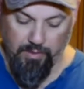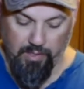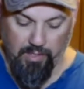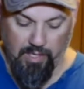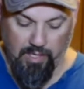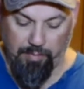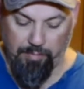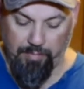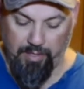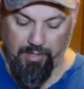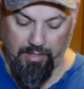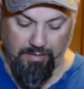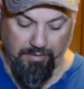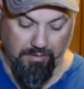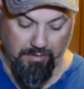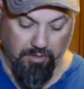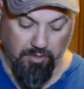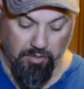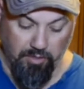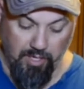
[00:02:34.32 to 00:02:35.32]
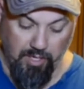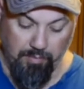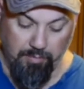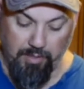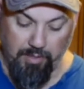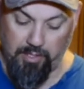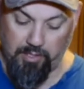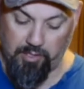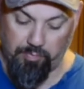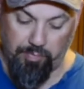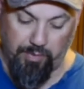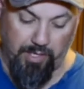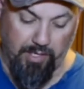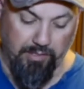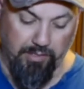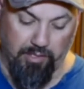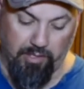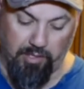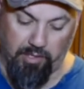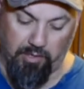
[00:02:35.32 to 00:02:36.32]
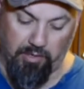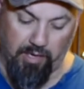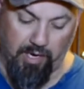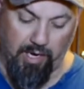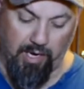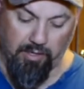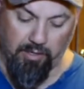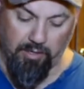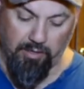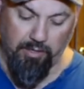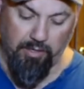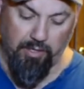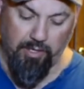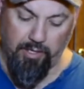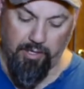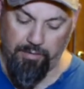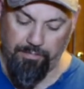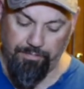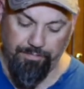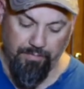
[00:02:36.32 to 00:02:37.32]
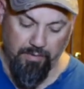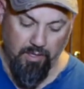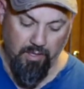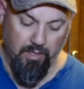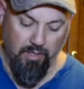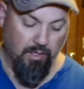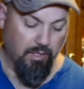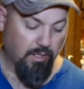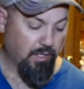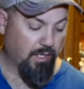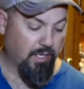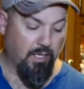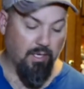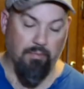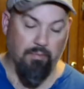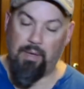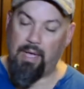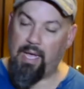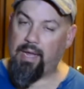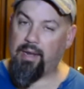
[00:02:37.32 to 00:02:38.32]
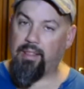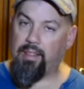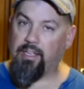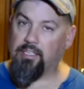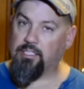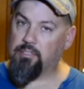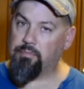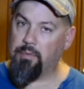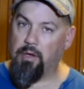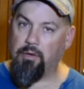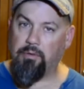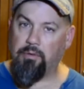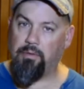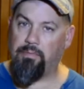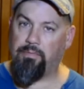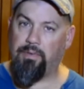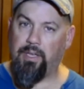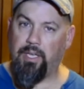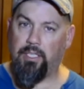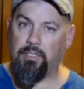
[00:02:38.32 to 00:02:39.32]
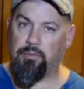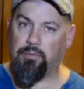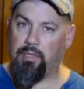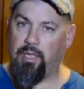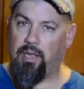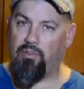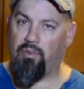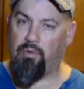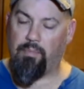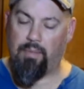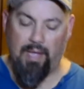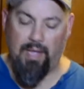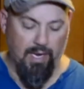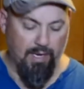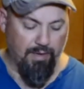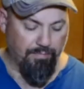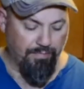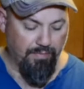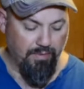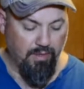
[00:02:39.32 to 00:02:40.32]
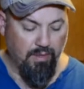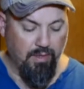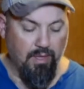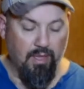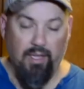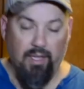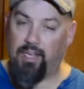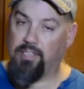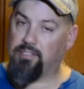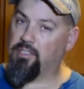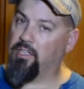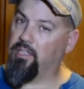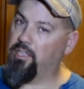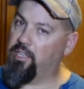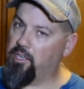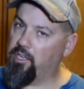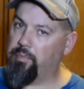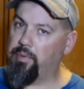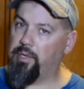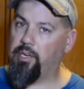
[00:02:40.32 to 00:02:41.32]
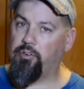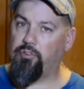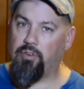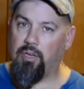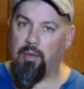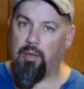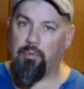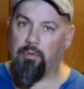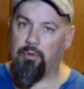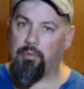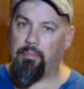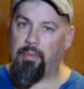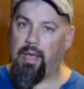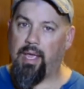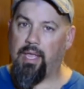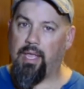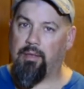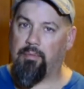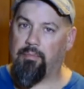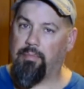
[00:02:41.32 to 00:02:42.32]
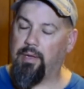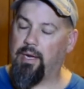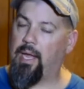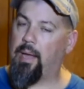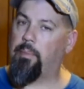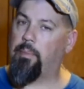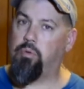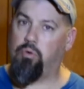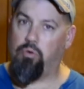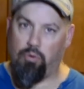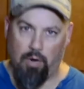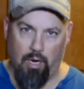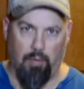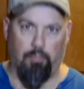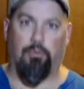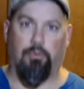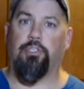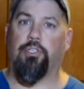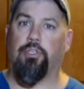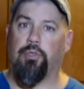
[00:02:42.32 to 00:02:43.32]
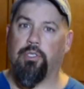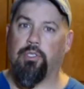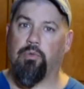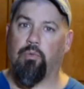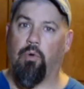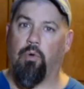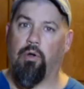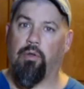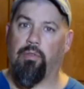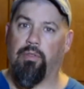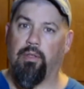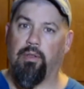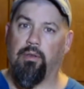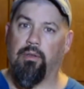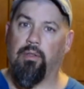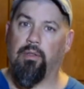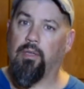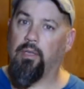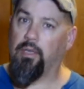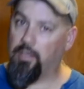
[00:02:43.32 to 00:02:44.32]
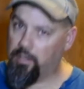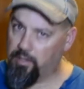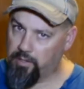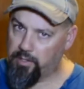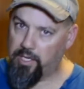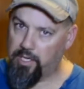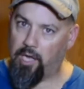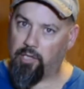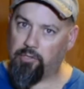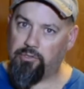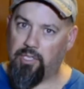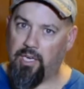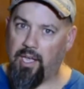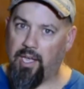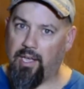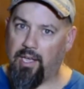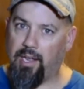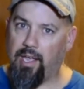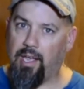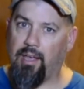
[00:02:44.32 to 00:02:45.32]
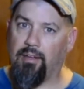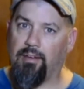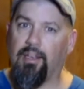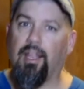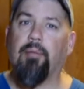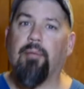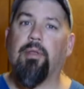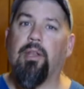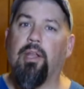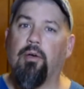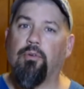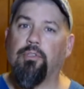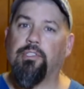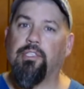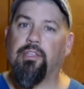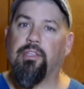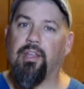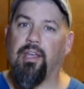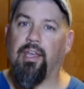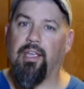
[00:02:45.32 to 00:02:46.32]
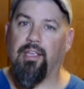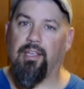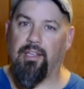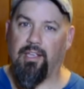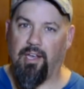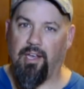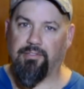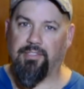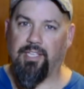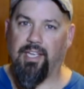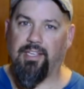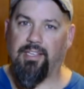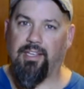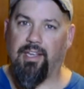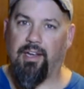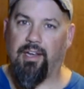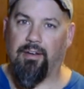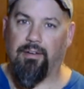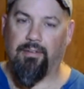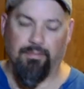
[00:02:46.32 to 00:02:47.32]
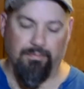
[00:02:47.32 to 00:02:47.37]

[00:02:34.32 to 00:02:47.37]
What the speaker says: I mean, it's creamy, it spreads on a cracker good. You get a bite of that smoky fish with every bite. It's a little bit of trouble to make, but I promise you it's worth it. Y'all try it out, let me know what you think. Y'all take care.